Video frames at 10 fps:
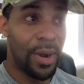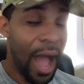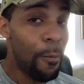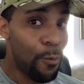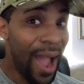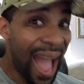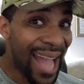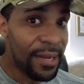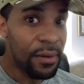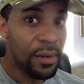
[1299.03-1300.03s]
when I'm
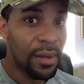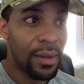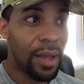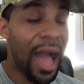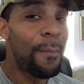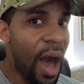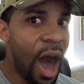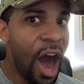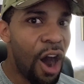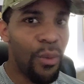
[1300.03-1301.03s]
riding, I'm
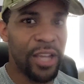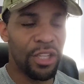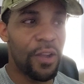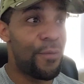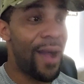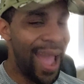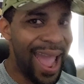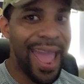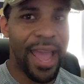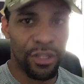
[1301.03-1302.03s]
always looking for an
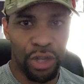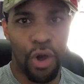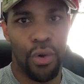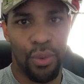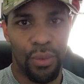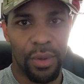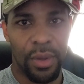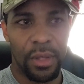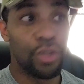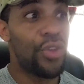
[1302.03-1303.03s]
asshole
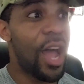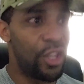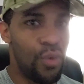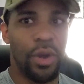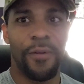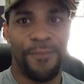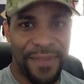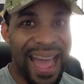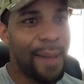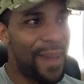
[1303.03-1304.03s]
to try to do one of
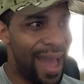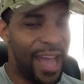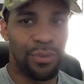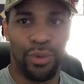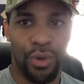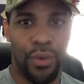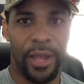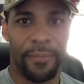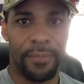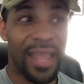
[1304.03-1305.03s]
them flybys real
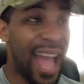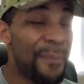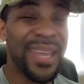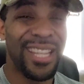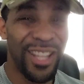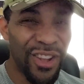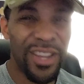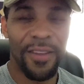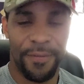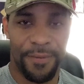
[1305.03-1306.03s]
quick. I be
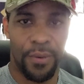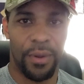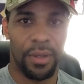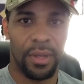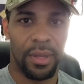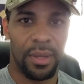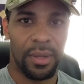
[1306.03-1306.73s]
looking for it.